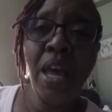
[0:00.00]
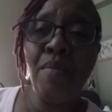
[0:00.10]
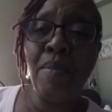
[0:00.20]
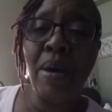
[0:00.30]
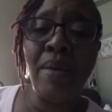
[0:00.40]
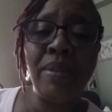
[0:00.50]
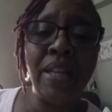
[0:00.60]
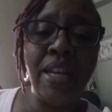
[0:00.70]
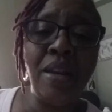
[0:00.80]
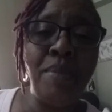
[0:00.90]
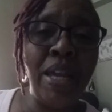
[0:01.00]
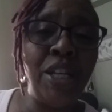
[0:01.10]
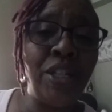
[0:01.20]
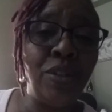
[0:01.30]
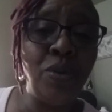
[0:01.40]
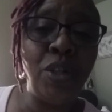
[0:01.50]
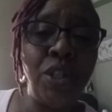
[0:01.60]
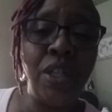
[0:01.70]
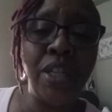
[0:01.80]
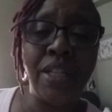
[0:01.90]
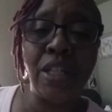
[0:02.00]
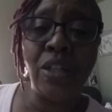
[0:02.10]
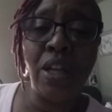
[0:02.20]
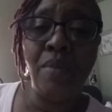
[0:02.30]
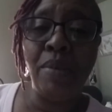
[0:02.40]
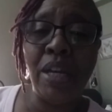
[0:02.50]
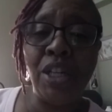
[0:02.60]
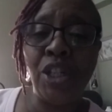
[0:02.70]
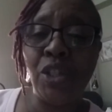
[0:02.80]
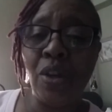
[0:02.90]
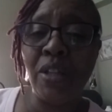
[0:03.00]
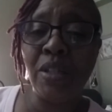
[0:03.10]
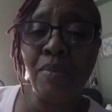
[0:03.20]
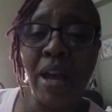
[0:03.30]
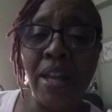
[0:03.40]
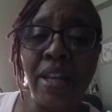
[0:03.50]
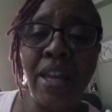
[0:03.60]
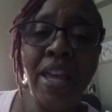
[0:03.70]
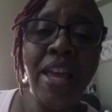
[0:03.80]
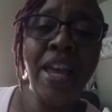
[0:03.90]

and my mom's laying in the bed, and as soon as she takes a look at me, she starts smiling.